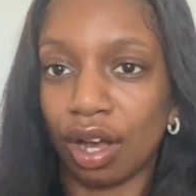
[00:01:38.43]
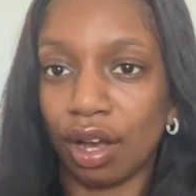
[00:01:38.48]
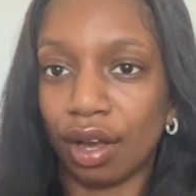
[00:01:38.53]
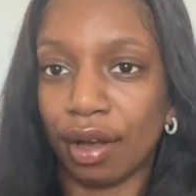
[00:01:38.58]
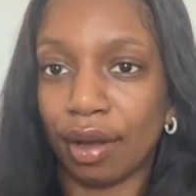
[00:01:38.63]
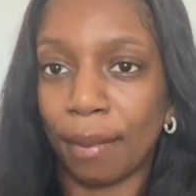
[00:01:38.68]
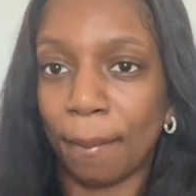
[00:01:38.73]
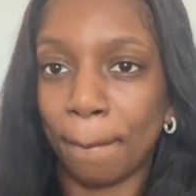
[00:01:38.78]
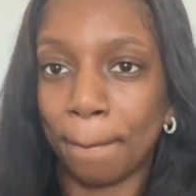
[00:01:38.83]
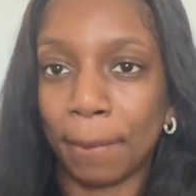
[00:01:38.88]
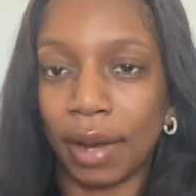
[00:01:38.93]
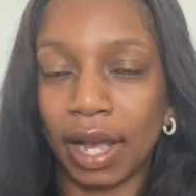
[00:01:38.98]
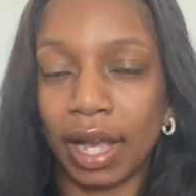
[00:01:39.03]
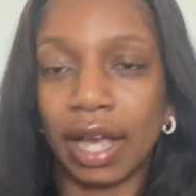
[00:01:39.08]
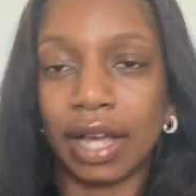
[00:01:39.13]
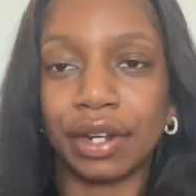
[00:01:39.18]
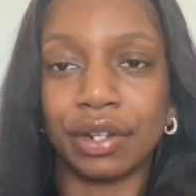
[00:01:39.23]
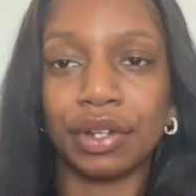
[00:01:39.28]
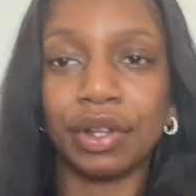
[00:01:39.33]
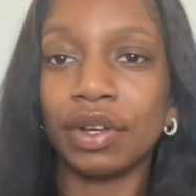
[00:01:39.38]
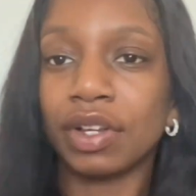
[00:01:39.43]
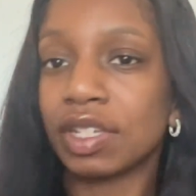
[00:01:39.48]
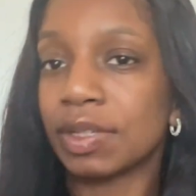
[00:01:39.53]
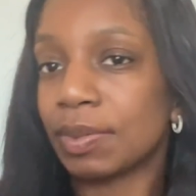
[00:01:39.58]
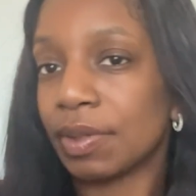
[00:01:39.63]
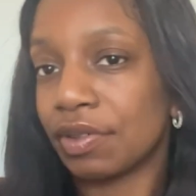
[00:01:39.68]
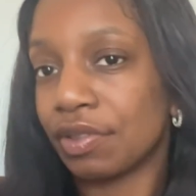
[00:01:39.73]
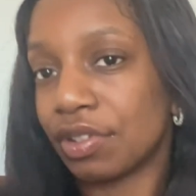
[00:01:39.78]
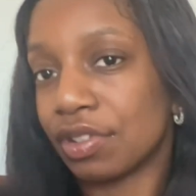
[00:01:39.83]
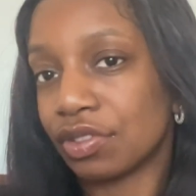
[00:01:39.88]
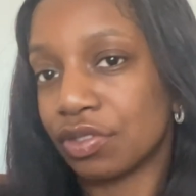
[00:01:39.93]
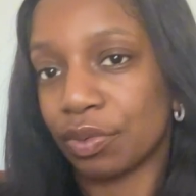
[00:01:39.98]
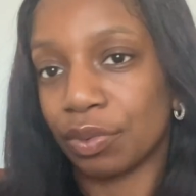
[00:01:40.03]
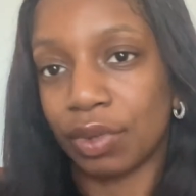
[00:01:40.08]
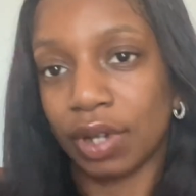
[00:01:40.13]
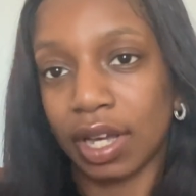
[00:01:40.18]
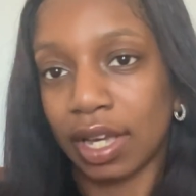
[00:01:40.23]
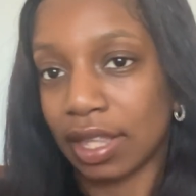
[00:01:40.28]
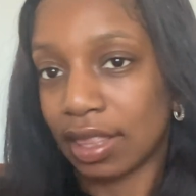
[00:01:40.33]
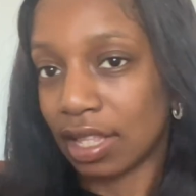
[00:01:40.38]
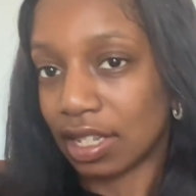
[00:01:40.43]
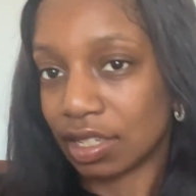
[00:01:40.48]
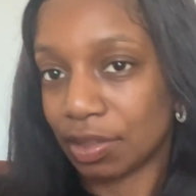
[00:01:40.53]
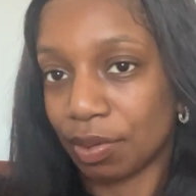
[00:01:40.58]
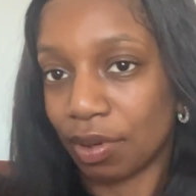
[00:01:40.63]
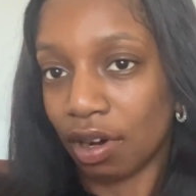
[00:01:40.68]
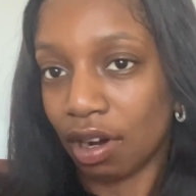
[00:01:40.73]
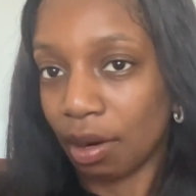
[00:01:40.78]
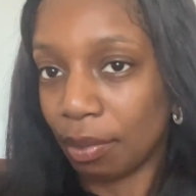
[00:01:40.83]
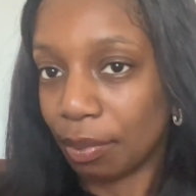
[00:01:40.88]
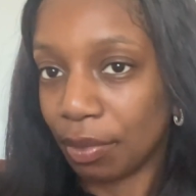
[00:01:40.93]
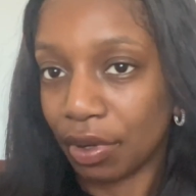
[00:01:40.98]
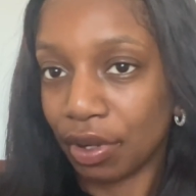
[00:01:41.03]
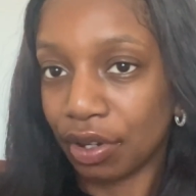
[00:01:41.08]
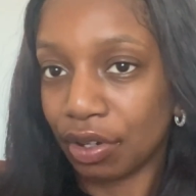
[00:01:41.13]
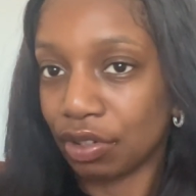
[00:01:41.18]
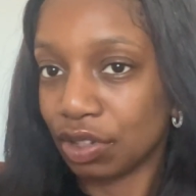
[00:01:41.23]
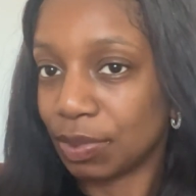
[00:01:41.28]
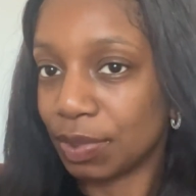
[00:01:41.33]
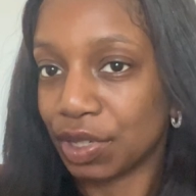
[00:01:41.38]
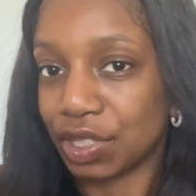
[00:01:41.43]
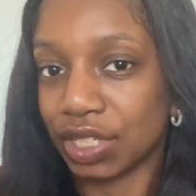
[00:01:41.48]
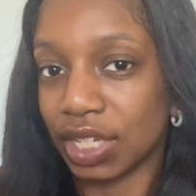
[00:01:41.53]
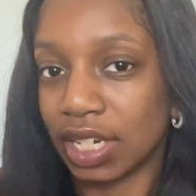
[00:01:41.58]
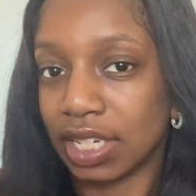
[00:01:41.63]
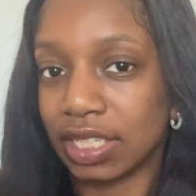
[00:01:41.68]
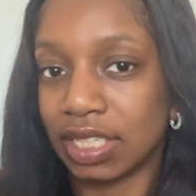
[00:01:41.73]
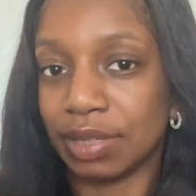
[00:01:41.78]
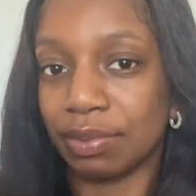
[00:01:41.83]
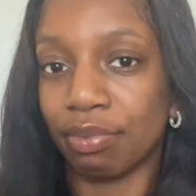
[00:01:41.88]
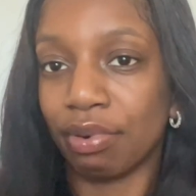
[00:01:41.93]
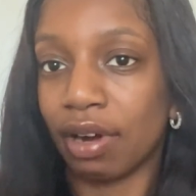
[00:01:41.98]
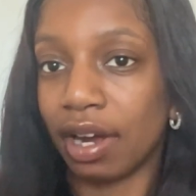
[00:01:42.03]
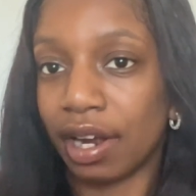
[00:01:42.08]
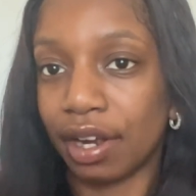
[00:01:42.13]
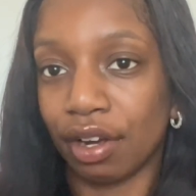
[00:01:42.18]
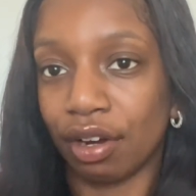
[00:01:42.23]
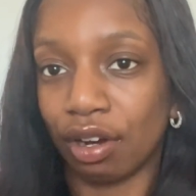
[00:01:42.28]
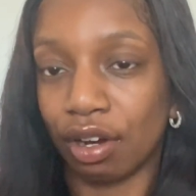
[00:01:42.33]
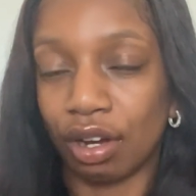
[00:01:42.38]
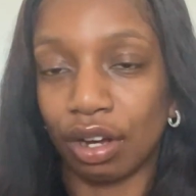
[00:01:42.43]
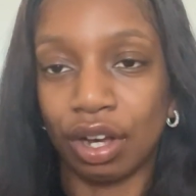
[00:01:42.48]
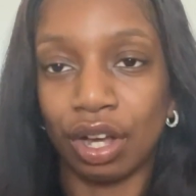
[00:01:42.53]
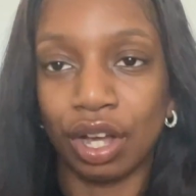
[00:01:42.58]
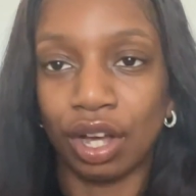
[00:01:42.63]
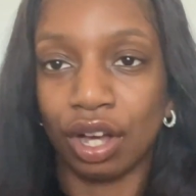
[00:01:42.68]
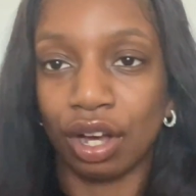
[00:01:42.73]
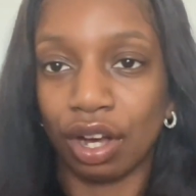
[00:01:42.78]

but I had no experience of working in that department or speciality prior,